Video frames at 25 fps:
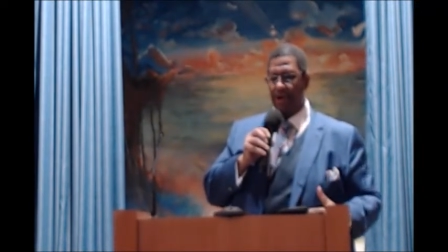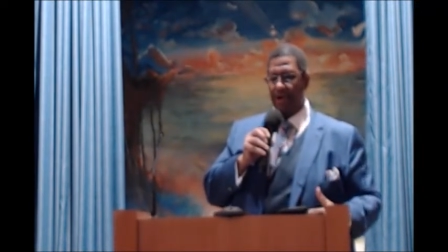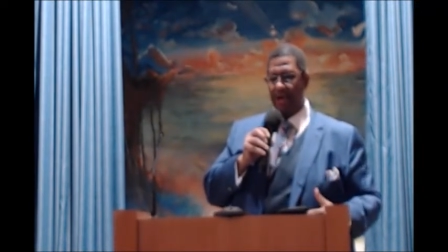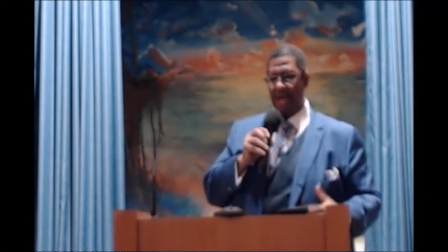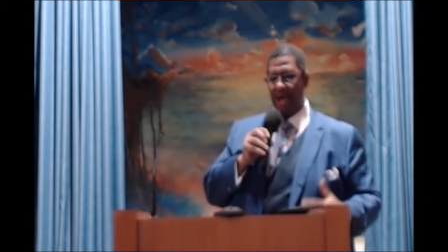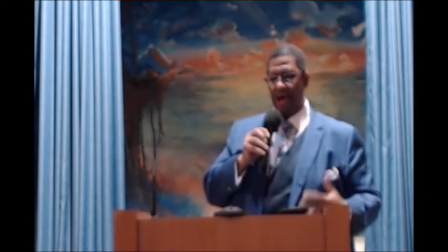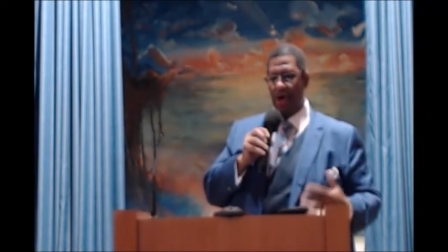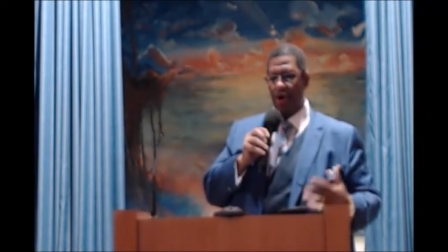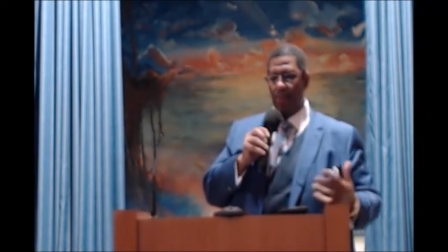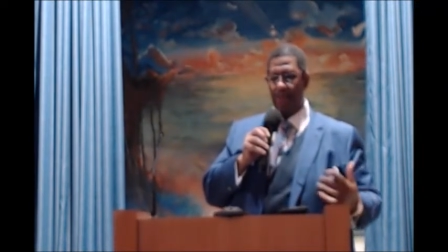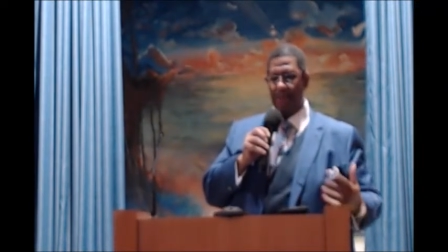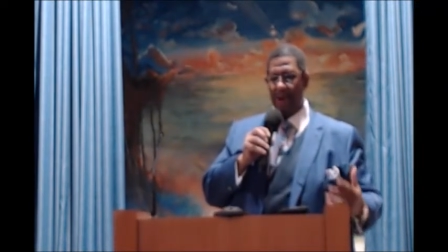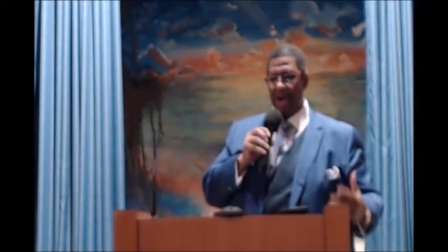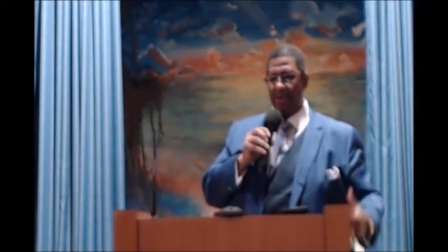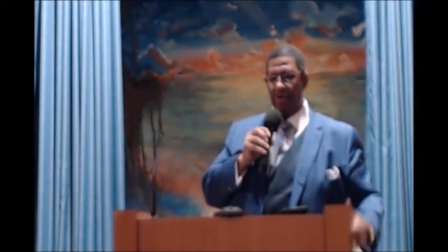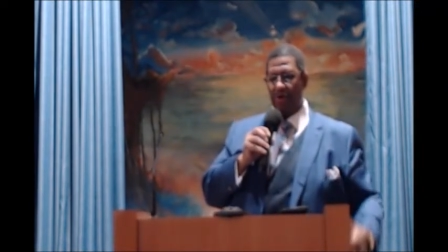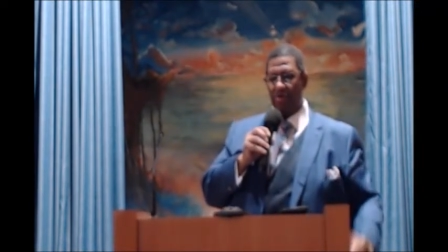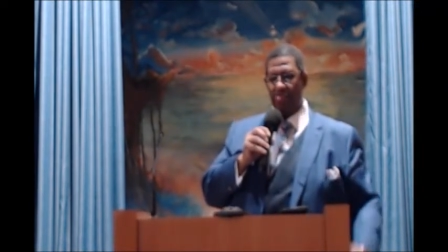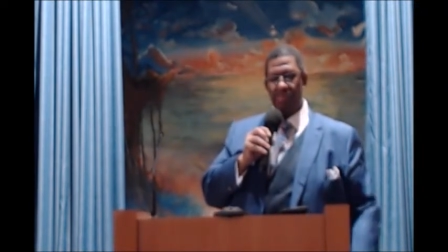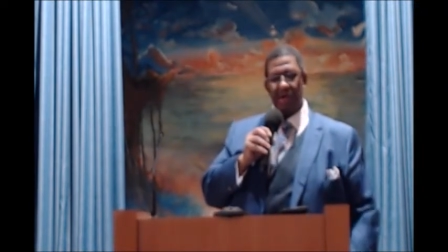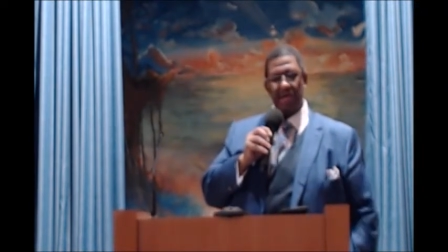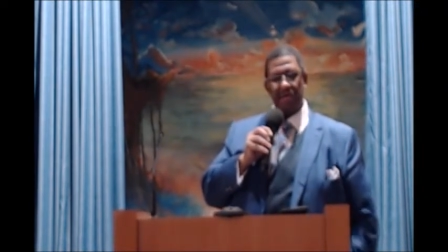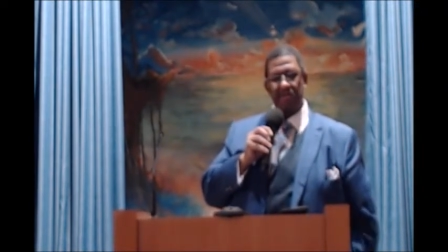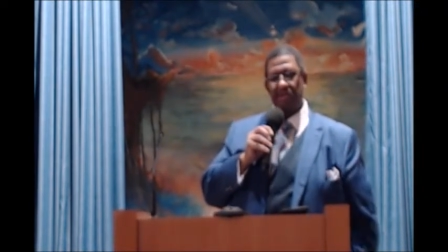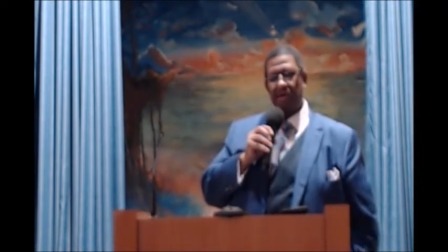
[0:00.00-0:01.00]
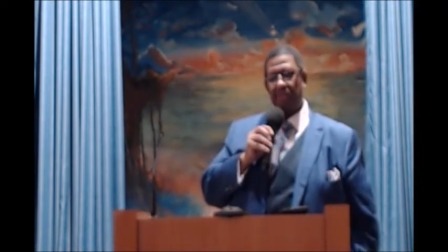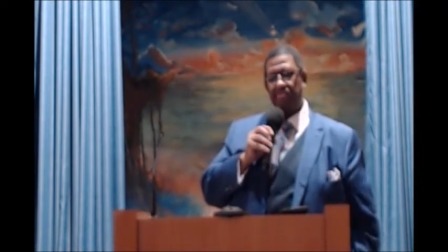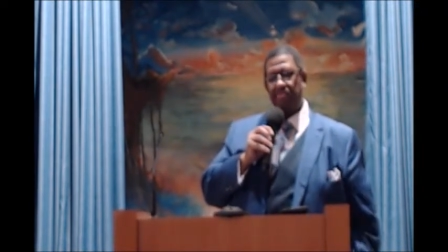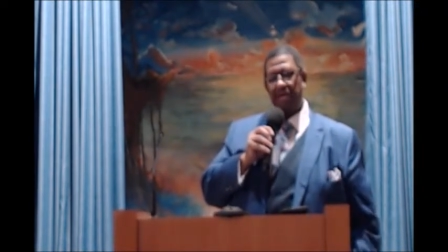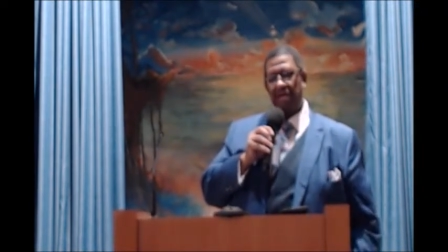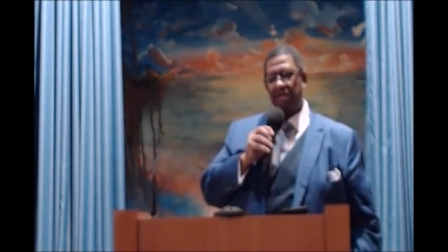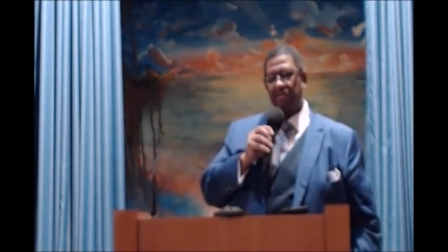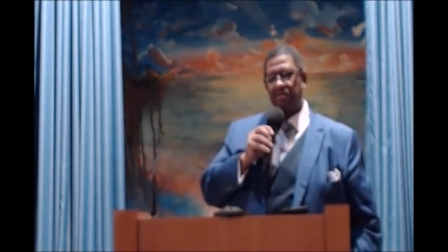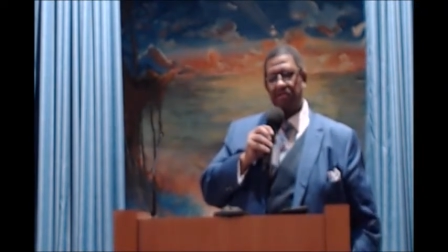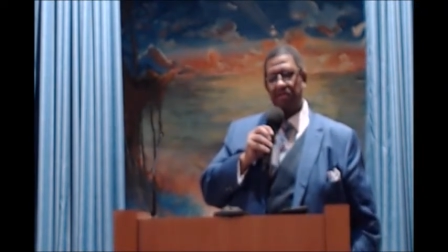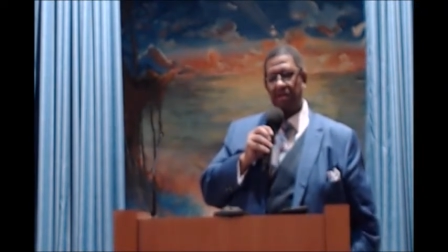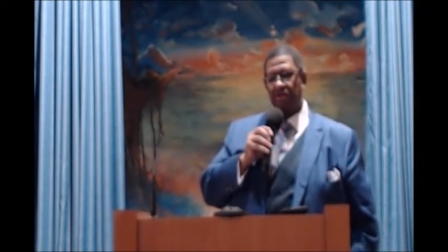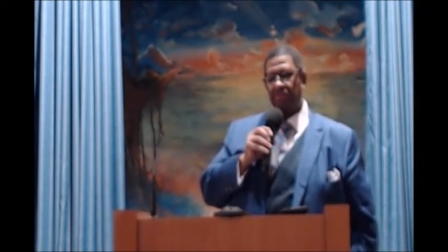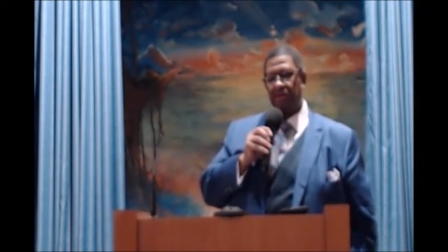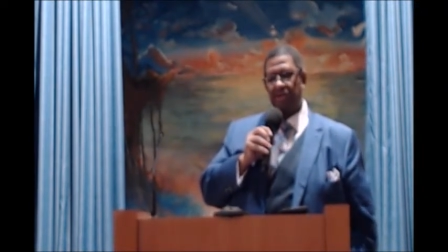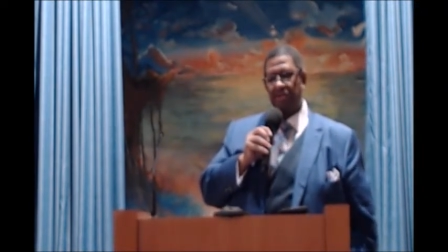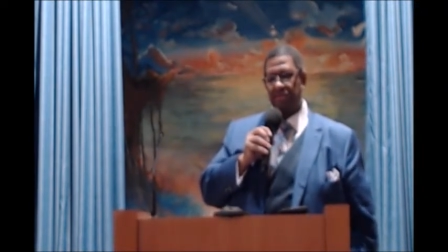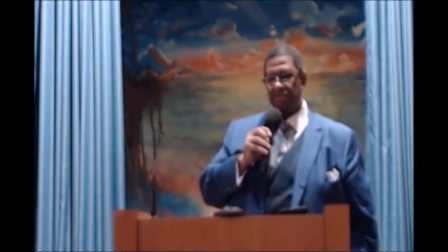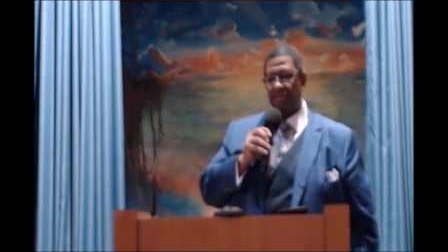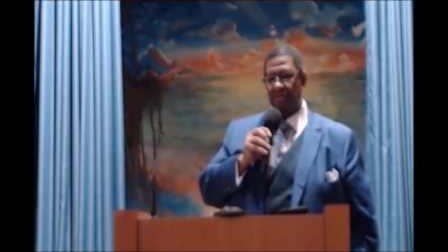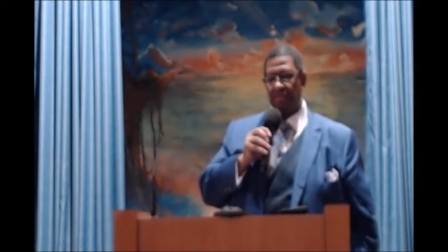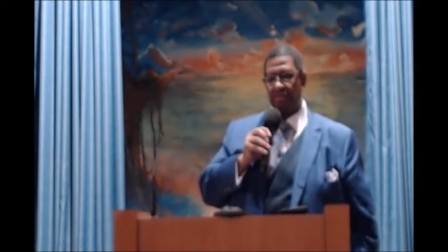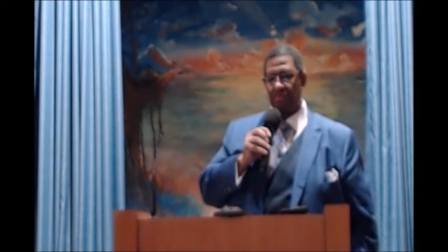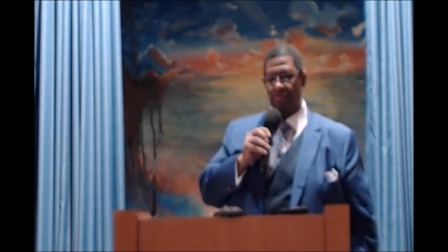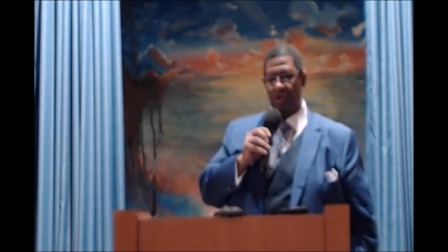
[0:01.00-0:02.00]
and I hope I don't mess up that series
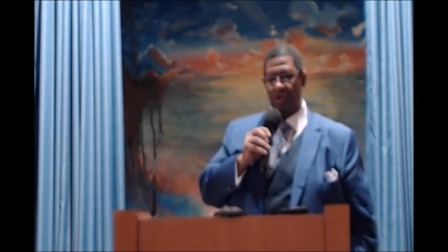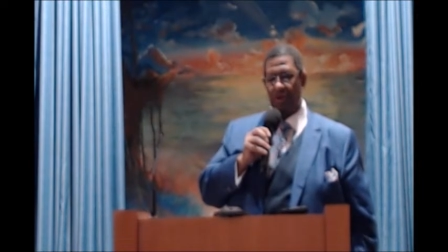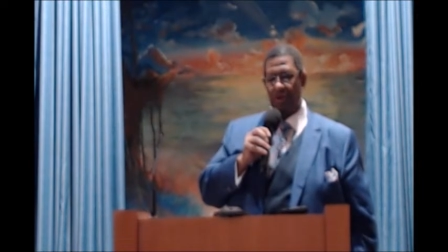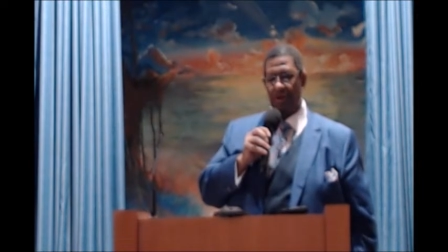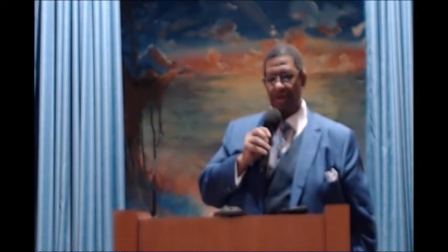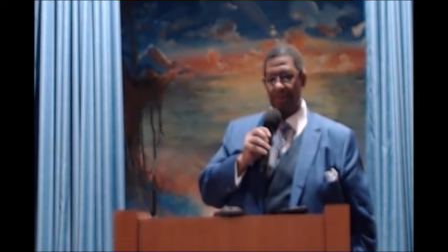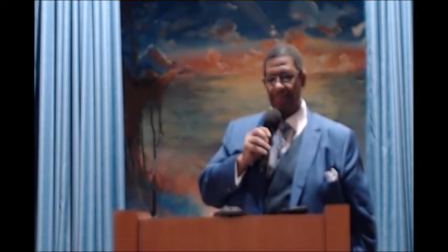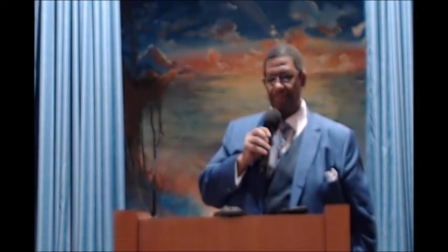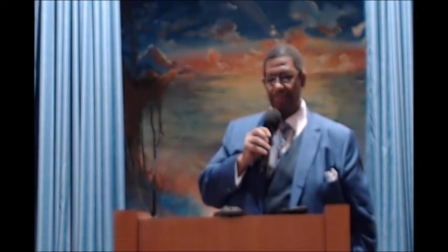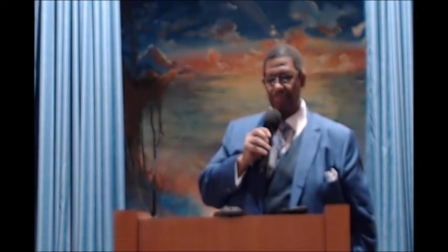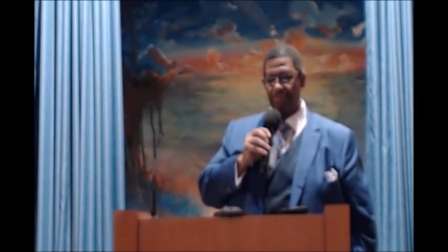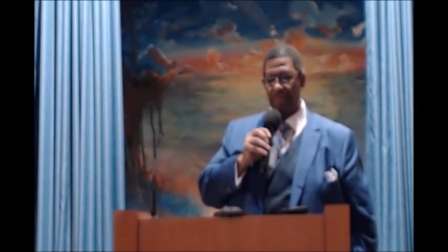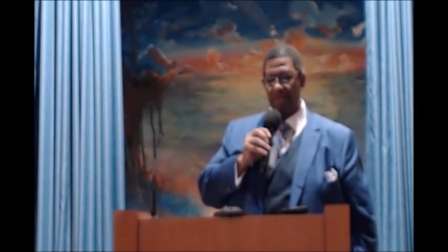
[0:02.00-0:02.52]
this morning,